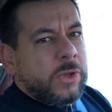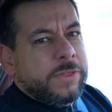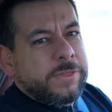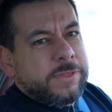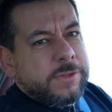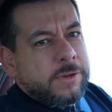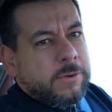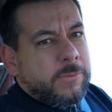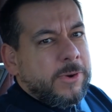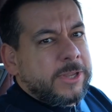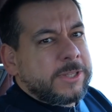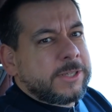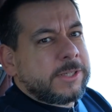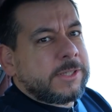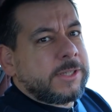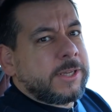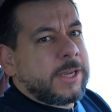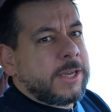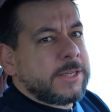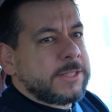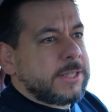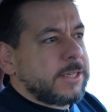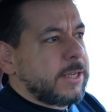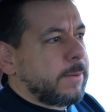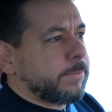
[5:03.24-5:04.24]
one theoretically
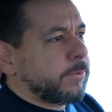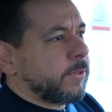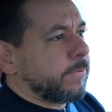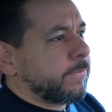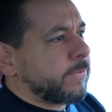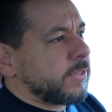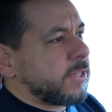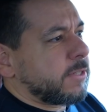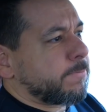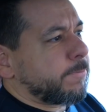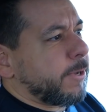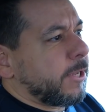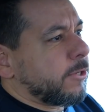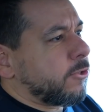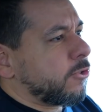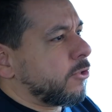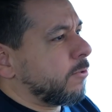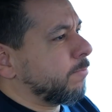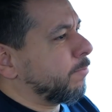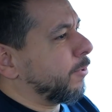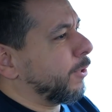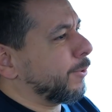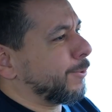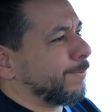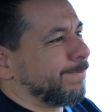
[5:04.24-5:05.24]
has adaptive
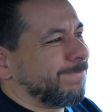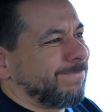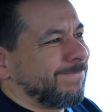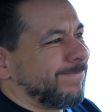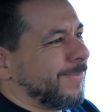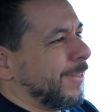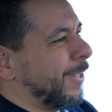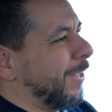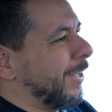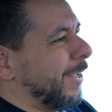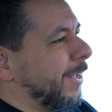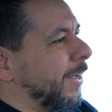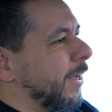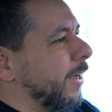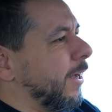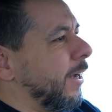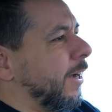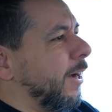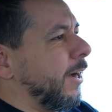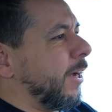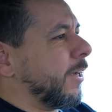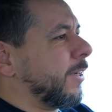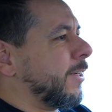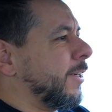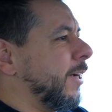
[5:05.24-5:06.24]
suspension, but
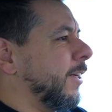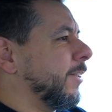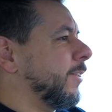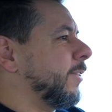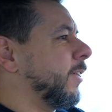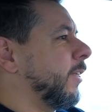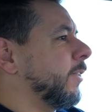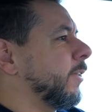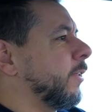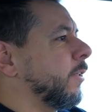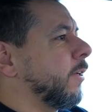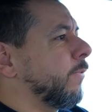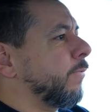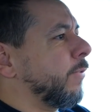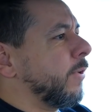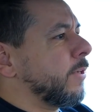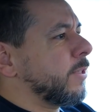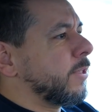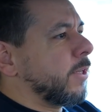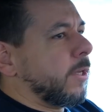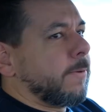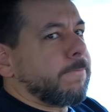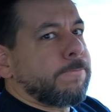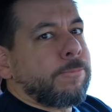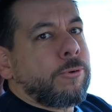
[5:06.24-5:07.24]
I can't tell the
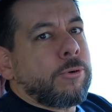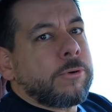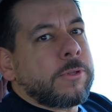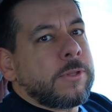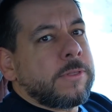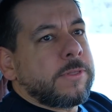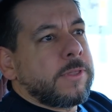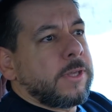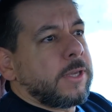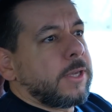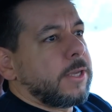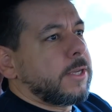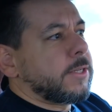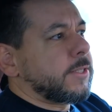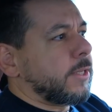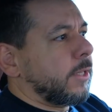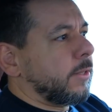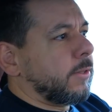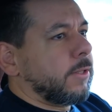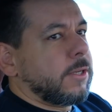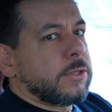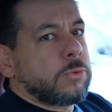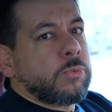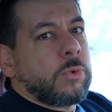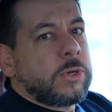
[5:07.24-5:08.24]
difference. The important thing is
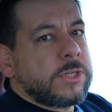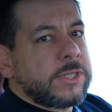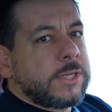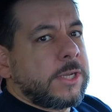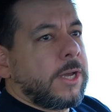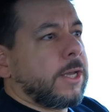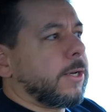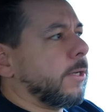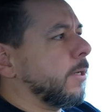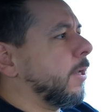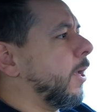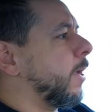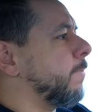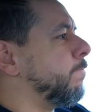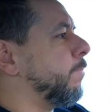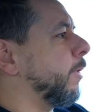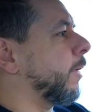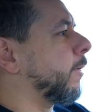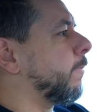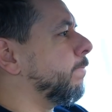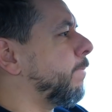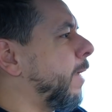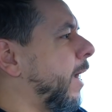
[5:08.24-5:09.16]
that this one's got a bigger